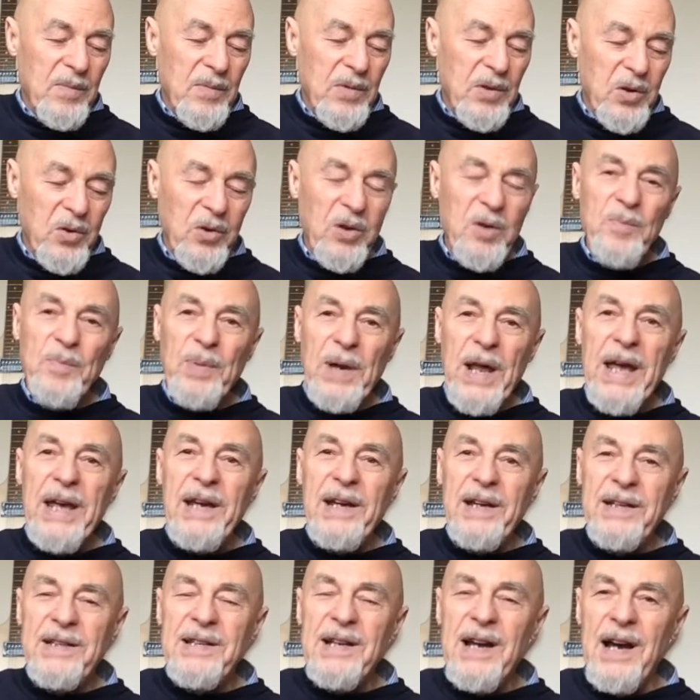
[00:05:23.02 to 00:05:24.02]
you can play
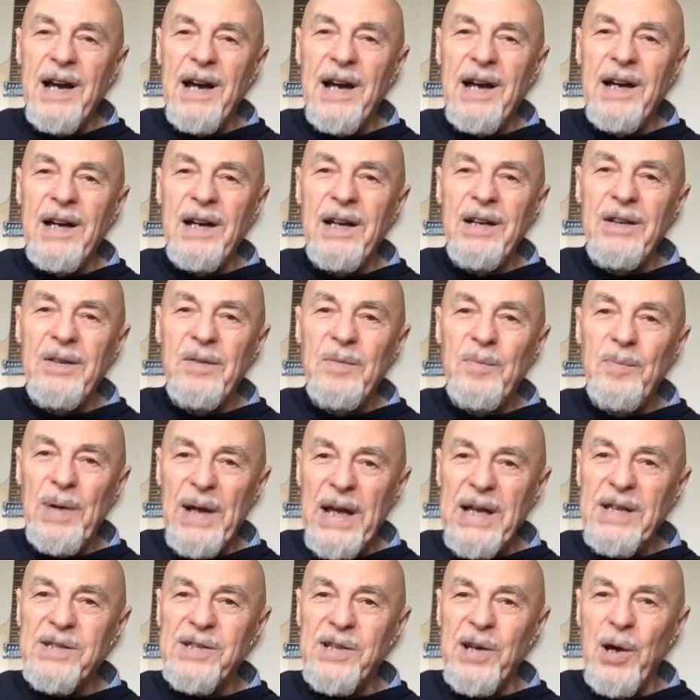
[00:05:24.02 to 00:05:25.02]
guitar,
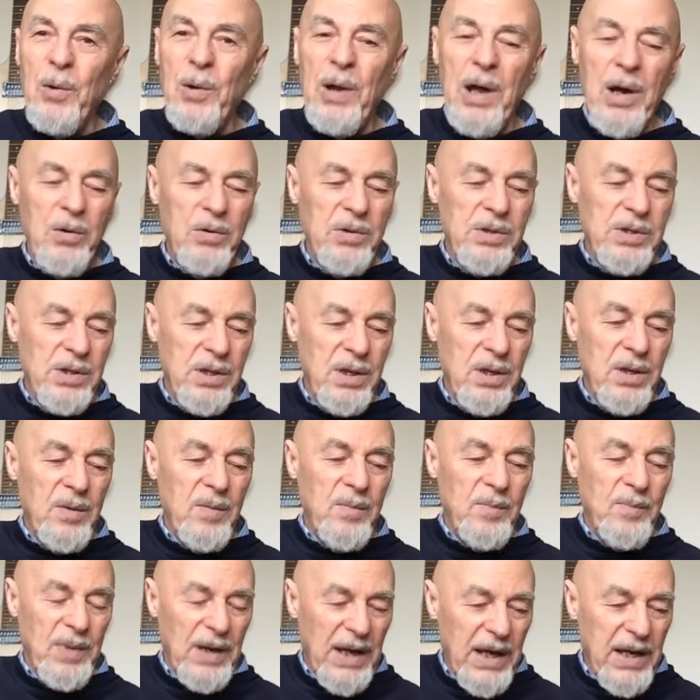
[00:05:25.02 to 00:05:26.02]
play solos,
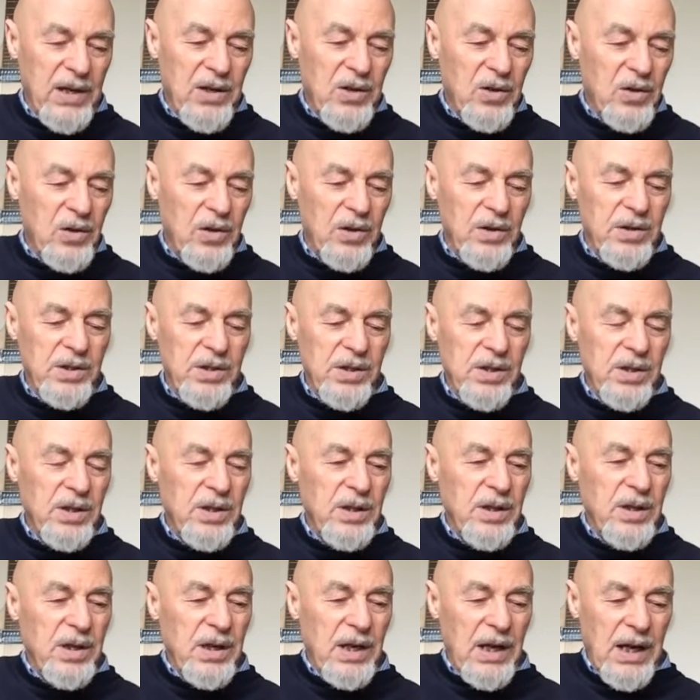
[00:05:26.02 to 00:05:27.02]
play chords
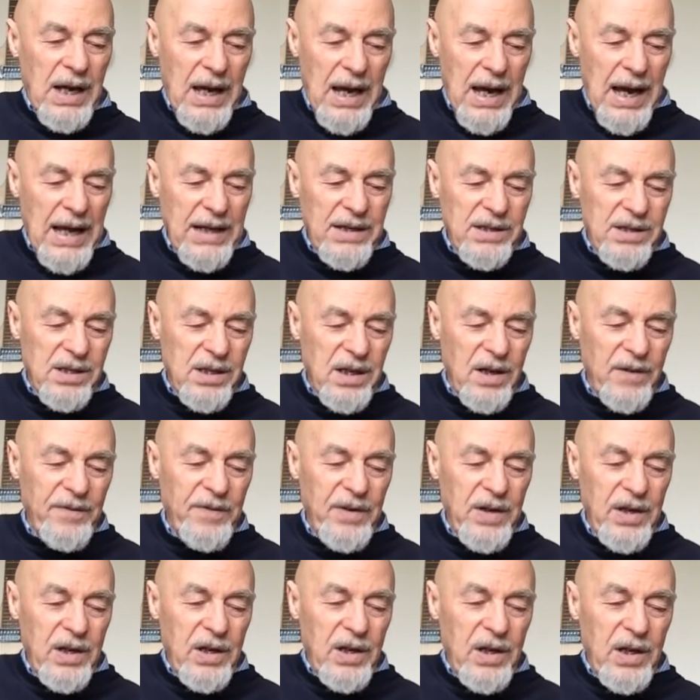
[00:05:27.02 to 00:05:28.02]
and stuff,
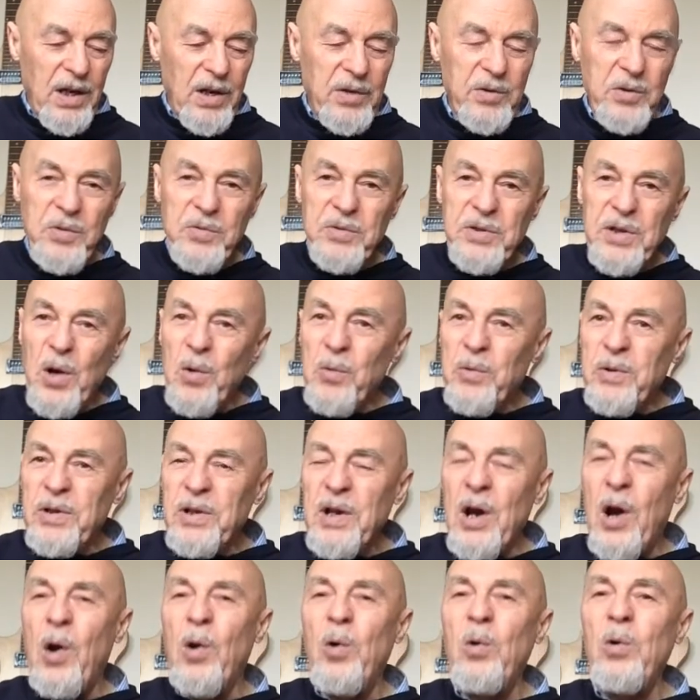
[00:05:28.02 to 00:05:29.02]
and you don't
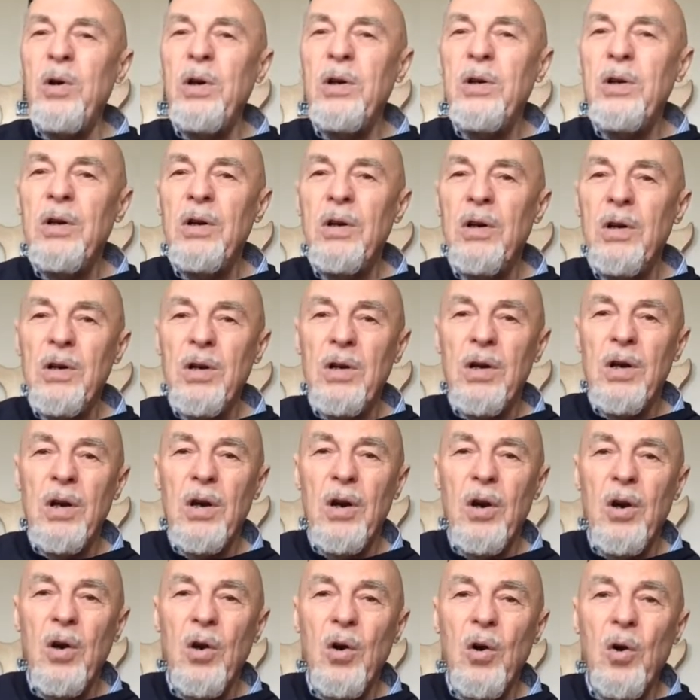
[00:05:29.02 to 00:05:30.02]
know
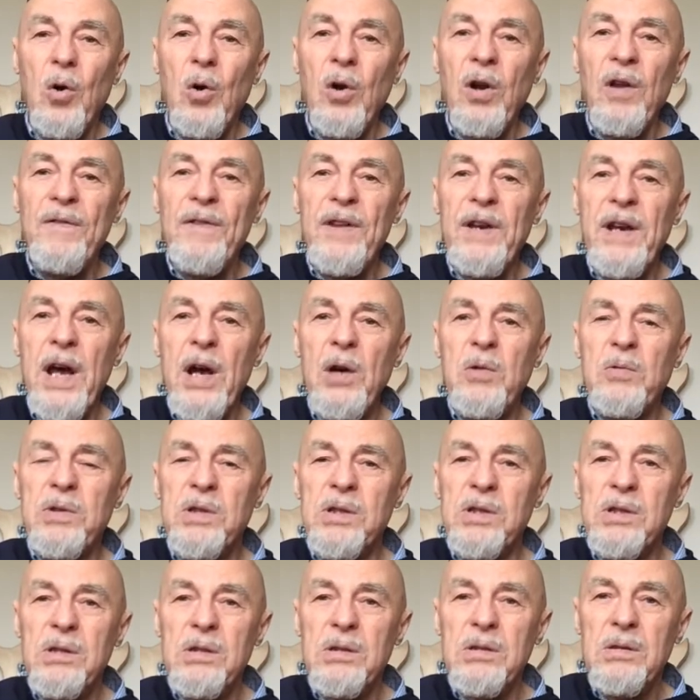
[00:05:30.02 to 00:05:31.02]
all of the
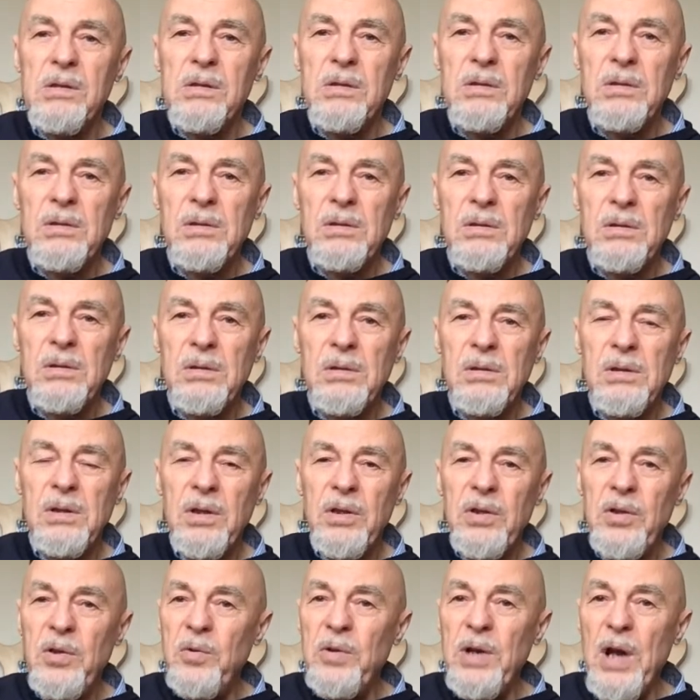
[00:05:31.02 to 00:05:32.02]
notes.
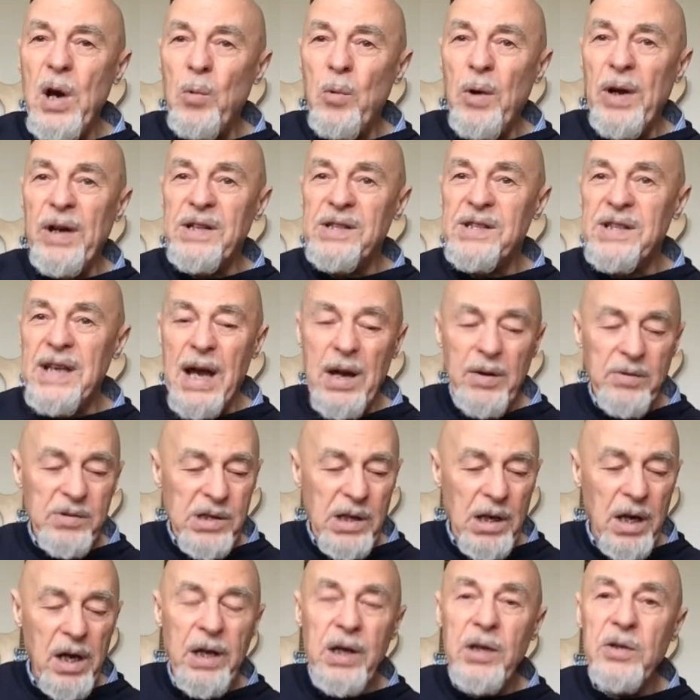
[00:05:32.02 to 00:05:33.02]
you know what it sounds
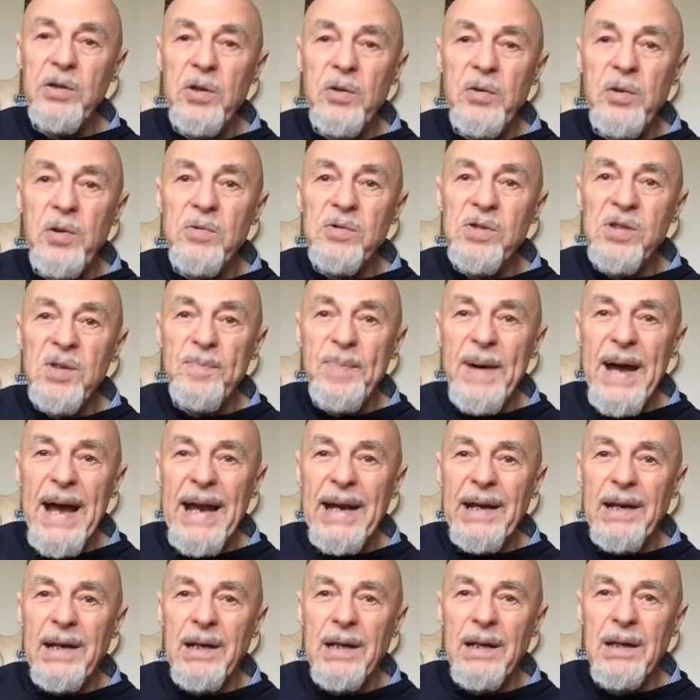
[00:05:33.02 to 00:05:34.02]
like and you use the
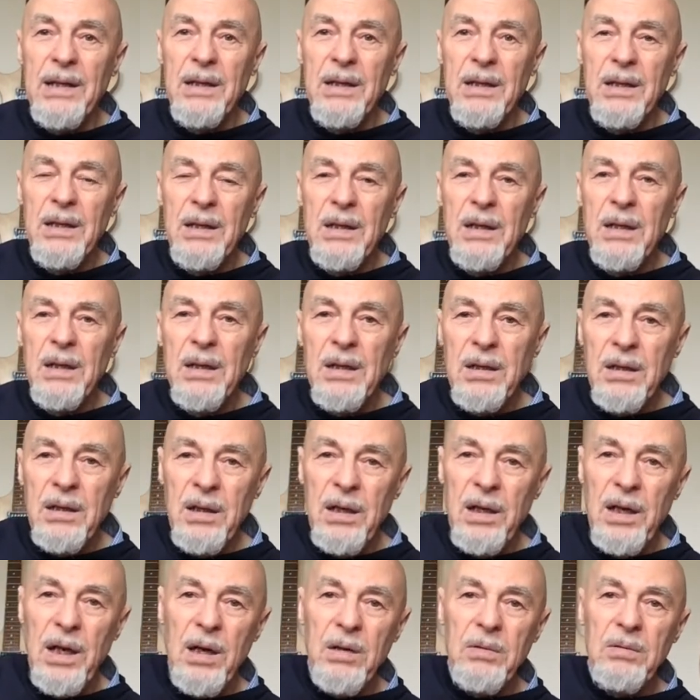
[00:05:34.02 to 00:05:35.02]
pattern,
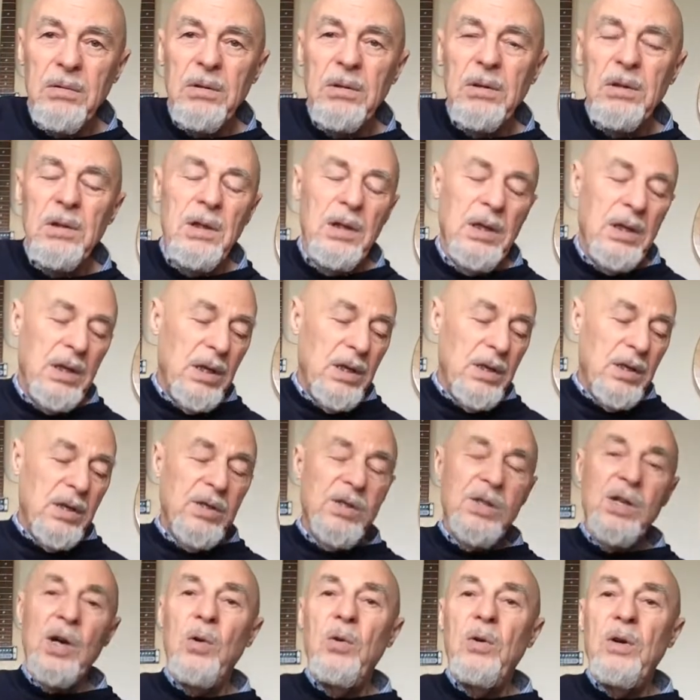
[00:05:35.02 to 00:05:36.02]
you know?
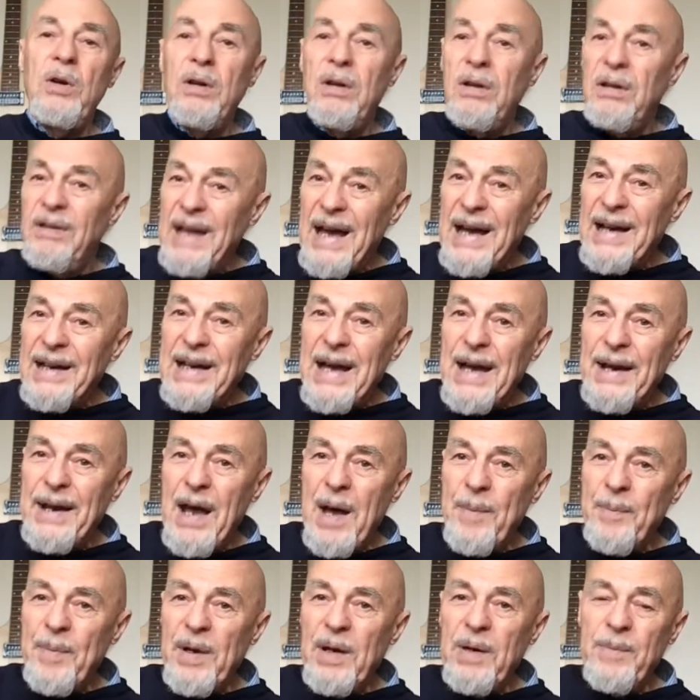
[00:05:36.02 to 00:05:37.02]
So that can
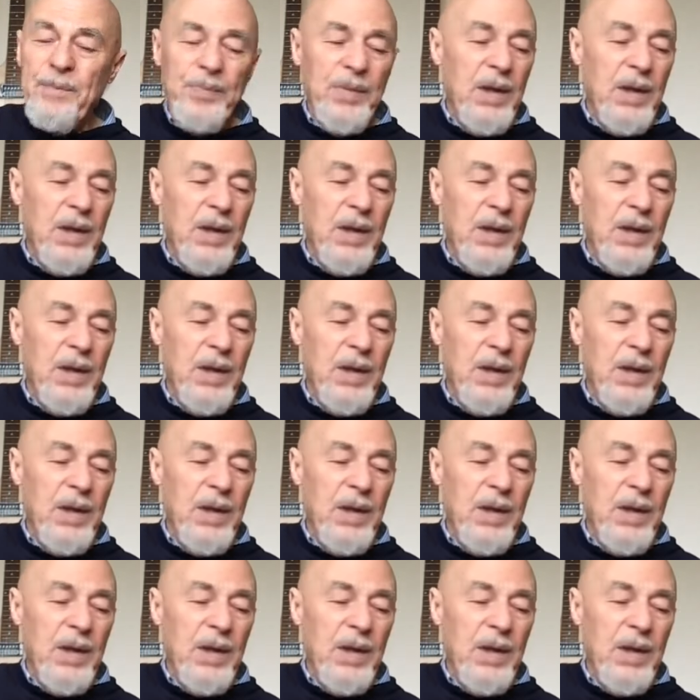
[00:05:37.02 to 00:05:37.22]
happen.